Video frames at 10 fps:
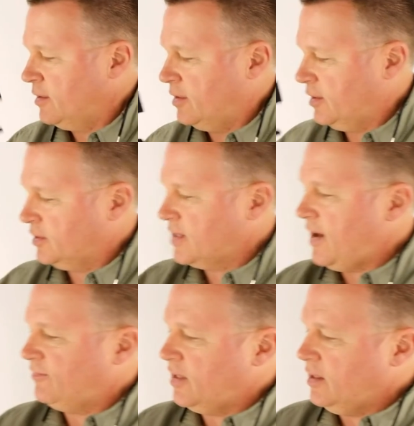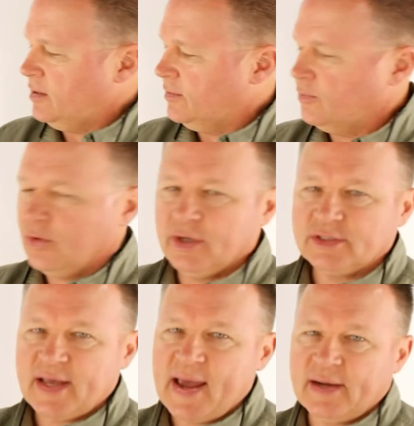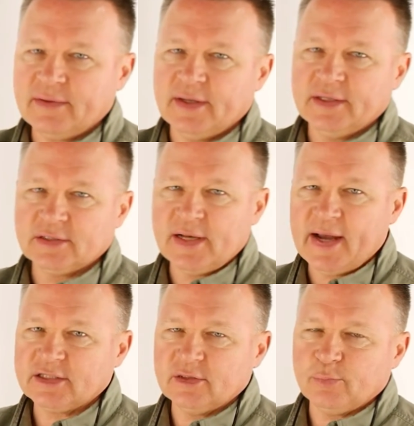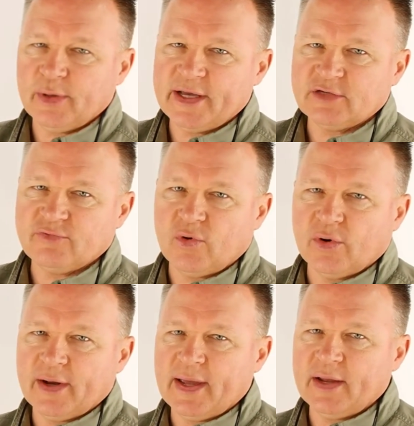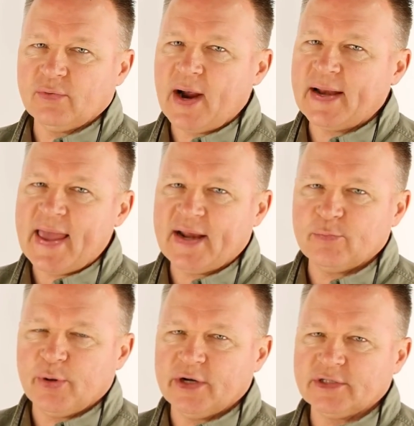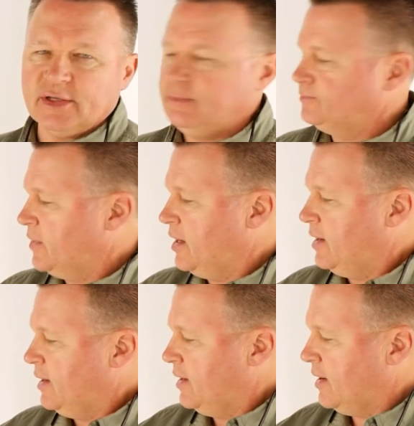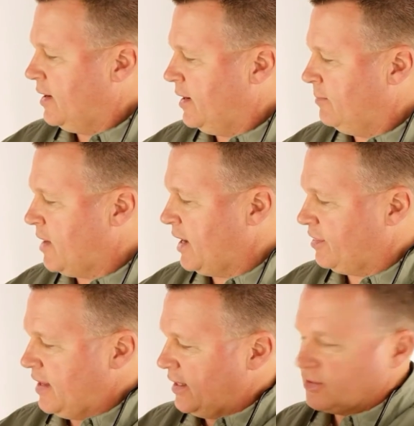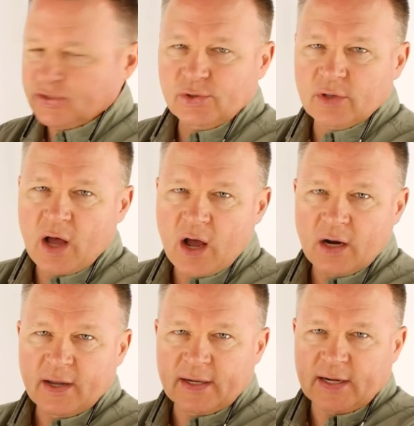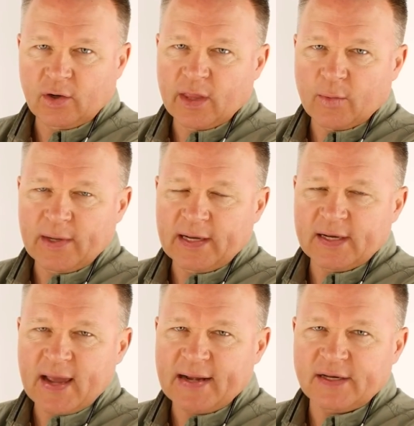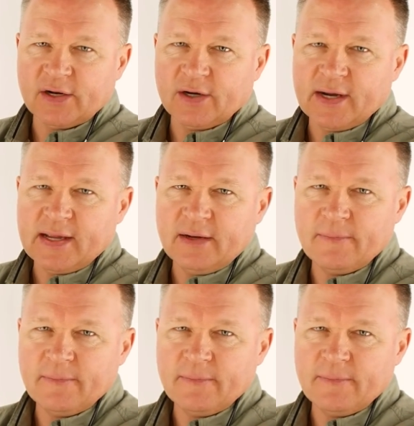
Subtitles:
The safety, where it's at, is an excellent place for a right-handed person. I think it's too long, and I don't think we need a 90 degree.